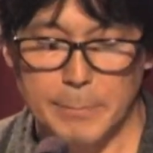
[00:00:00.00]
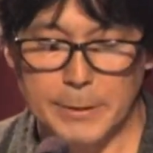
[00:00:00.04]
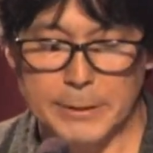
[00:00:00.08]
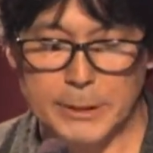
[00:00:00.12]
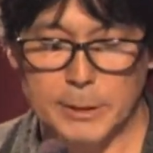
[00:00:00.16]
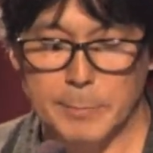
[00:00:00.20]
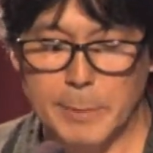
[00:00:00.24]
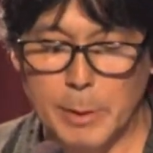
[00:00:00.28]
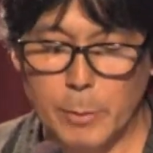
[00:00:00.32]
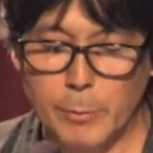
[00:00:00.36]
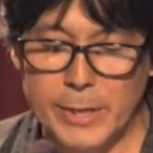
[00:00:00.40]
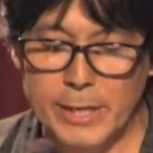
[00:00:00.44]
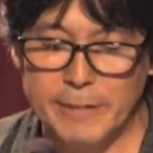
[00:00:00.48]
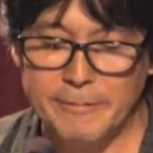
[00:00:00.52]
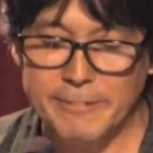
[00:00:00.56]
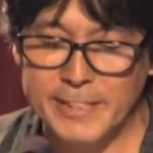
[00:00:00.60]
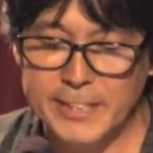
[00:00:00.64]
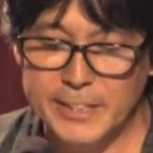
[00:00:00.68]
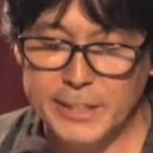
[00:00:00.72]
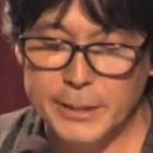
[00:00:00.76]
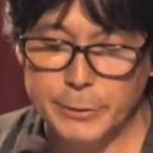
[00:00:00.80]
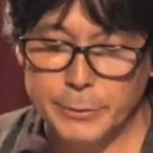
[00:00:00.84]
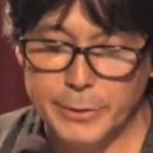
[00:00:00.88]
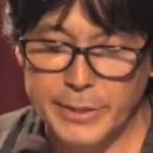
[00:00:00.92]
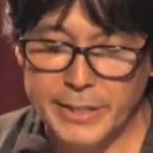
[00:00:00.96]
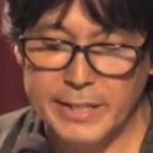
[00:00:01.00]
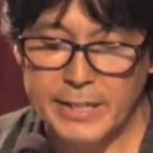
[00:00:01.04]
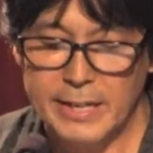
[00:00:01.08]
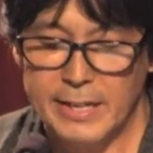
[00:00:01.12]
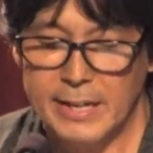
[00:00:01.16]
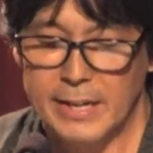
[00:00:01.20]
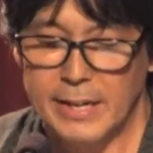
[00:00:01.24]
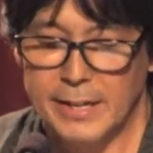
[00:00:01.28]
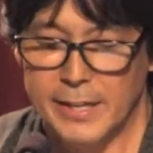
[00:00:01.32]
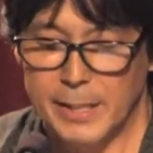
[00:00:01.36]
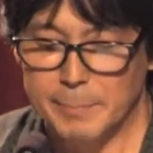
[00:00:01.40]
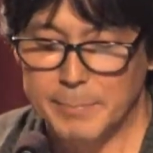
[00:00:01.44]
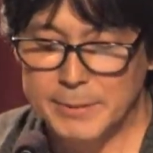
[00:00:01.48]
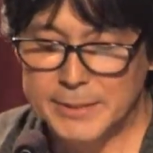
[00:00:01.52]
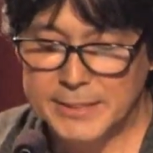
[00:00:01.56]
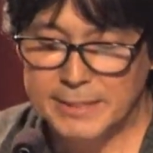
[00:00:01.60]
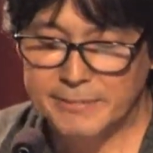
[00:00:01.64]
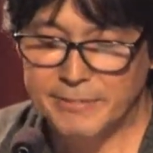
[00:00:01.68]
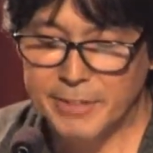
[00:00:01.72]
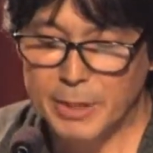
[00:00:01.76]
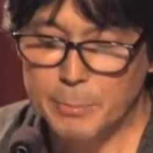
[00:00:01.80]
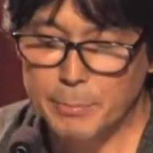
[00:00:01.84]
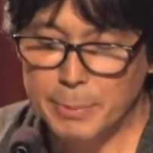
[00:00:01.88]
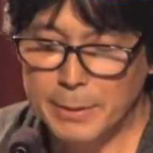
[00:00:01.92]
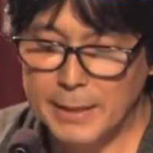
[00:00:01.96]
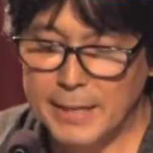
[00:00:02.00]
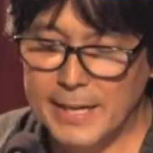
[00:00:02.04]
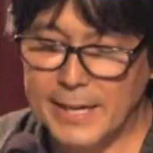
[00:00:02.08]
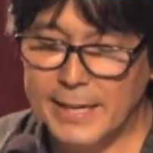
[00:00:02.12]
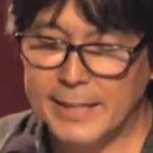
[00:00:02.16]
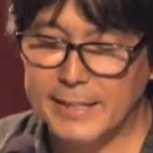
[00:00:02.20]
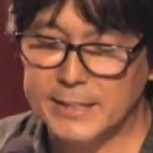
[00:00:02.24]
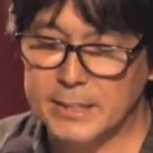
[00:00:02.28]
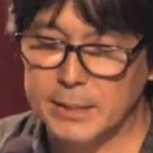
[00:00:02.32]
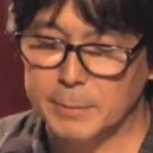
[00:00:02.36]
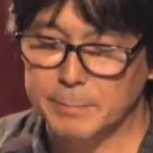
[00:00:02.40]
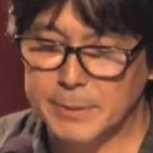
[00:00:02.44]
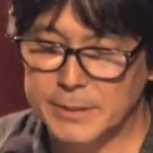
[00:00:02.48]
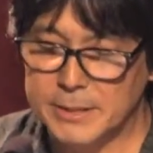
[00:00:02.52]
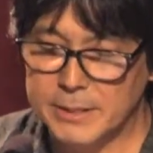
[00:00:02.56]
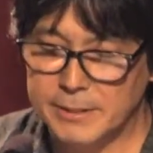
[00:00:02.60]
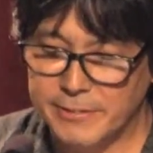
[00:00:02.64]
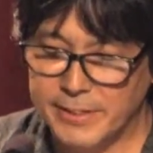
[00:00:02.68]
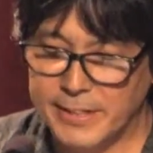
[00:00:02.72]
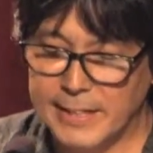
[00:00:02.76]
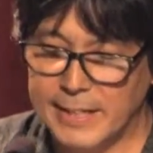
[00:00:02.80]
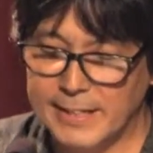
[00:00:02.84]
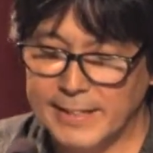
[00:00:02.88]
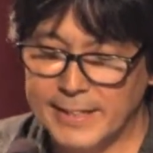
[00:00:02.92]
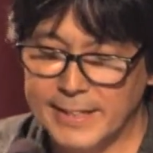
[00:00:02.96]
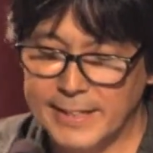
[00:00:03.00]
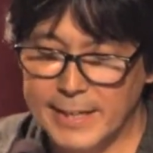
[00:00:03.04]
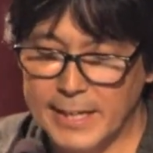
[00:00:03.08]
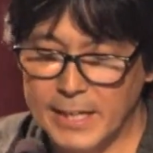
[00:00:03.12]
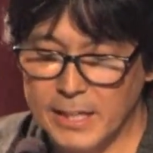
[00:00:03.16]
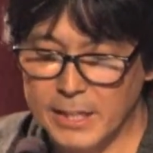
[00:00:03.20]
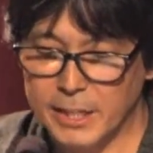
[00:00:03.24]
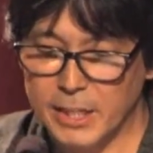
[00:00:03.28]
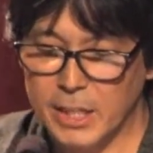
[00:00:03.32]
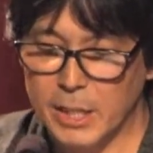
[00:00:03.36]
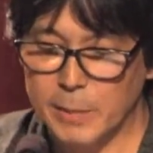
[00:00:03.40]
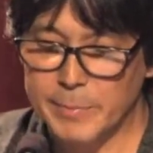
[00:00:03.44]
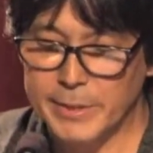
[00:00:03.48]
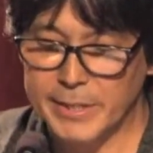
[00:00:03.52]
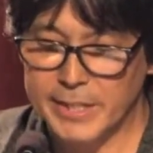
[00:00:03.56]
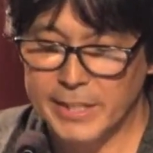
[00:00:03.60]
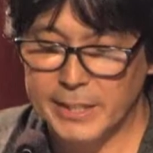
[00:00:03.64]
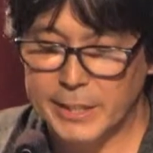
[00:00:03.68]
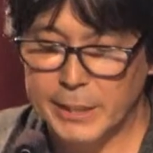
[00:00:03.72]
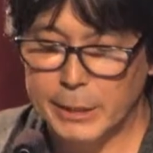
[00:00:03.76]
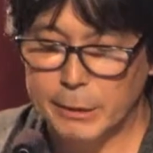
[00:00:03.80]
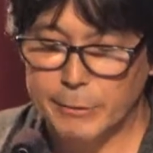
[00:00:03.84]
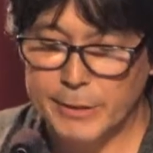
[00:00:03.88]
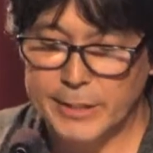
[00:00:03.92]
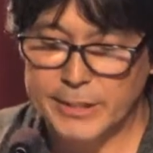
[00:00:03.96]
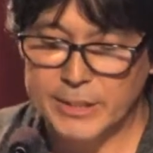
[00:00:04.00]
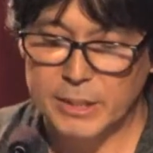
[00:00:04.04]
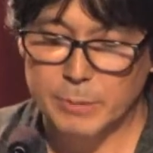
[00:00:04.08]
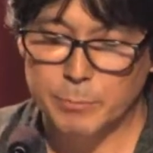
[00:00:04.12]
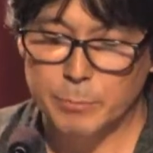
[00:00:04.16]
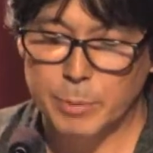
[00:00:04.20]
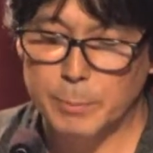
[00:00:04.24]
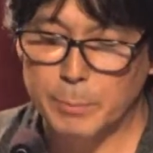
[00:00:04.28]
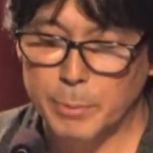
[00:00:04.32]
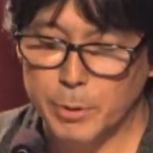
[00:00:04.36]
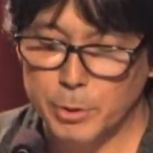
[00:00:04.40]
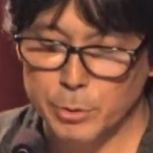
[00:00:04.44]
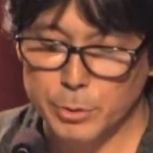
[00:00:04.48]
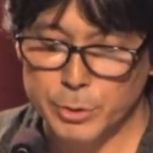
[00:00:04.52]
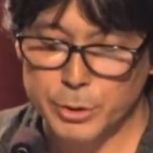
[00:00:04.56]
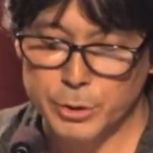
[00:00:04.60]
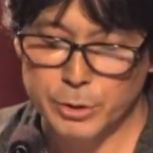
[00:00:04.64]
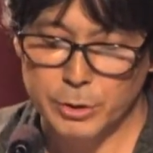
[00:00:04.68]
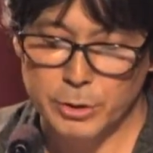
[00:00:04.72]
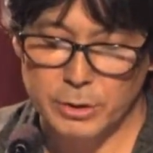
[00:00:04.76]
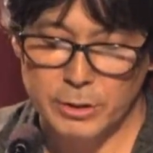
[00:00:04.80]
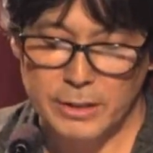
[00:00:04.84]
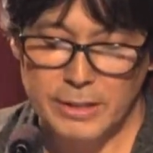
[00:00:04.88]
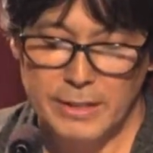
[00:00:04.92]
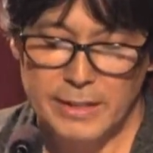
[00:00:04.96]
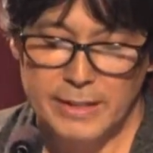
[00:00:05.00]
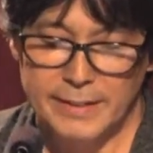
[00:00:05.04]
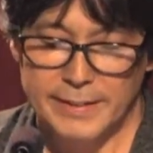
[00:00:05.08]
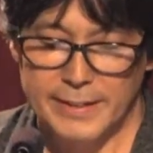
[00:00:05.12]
So by way of history, the Pacific Plan is a Pacific Island economic integration proposal